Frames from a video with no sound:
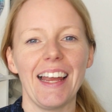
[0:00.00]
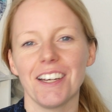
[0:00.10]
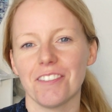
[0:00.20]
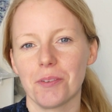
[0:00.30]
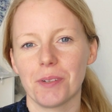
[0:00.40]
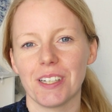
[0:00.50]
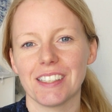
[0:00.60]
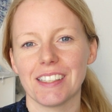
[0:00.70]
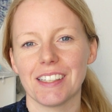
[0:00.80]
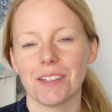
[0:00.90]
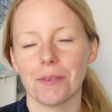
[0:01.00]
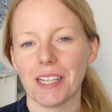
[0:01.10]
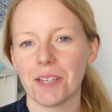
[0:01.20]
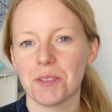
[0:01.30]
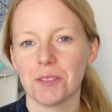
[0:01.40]
everyone,
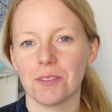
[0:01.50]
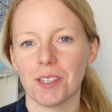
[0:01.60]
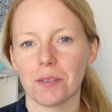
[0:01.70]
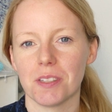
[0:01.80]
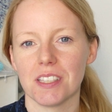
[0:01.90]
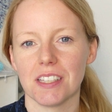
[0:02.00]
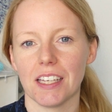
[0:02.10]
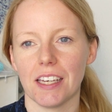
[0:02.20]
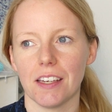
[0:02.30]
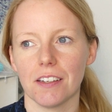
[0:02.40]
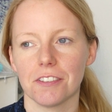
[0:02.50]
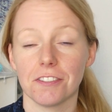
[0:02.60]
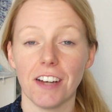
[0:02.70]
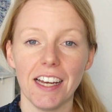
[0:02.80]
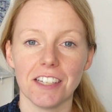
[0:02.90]
welcome to Vlogmas Day
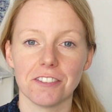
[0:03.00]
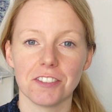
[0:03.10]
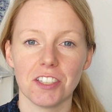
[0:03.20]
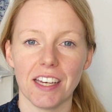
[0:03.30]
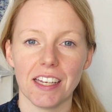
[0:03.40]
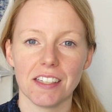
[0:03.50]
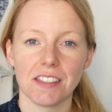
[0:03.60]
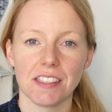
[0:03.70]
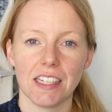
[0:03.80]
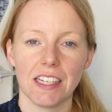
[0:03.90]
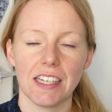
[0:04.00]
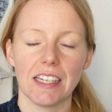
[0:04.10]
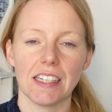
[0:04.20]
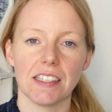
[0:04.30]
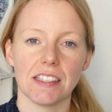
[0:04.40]
5. Today is
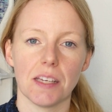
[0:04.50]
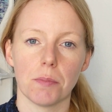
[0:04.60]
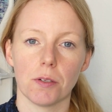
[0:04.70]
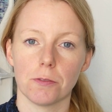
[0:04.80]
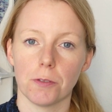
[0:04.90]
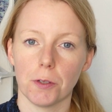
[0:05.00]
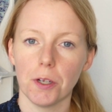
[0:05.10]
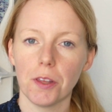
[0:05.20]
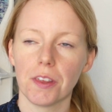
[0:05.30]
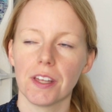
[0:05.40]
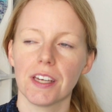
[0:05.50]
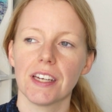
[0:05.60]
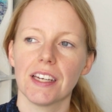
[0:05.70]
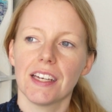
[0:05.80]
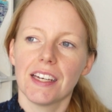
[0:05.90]
December 4th
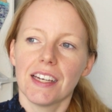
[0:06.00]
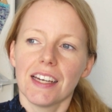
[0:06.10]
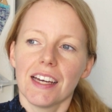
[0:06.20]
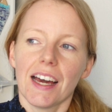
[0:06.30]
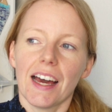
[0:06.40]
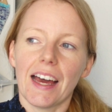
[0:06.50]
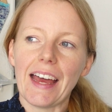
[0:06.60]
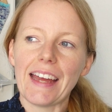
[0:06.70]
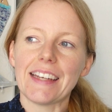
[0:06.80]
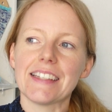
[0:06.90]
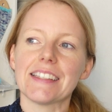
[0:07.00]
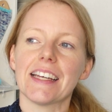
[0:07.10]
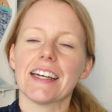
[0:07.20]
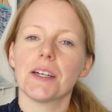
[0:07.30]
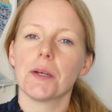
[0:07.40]
and
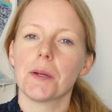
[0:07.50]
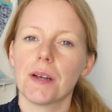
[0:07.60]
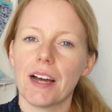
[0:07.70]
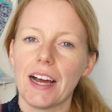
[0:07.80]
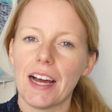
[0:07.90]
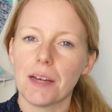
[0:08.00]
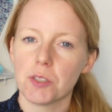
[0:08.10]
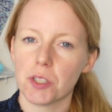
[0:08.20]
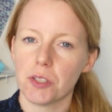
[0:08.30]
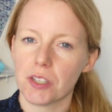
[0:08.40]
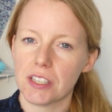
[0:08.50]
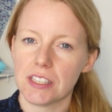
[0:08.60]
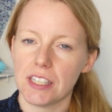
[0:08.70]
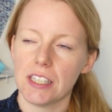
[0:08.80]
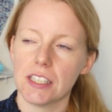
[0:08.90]
I'm sure you can
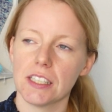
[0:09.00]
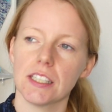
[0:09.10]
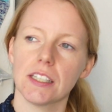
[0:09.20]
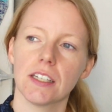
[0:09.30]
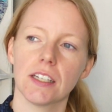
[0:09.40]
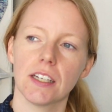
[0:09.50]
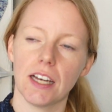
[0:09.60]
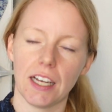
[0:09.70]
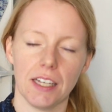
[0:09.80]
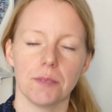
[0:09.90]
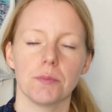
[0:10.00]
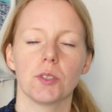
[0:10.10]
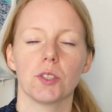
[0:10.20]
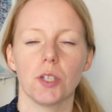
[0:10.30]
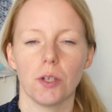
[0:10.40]
see it. I am
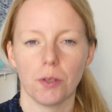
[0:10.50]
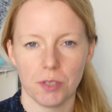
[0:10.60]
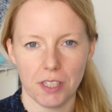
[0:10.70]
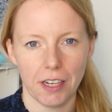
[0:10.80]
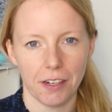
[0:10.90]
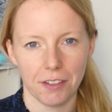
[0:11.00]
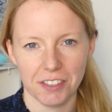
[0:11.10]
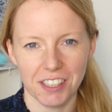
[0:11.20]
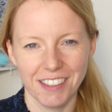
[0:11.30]
so tired.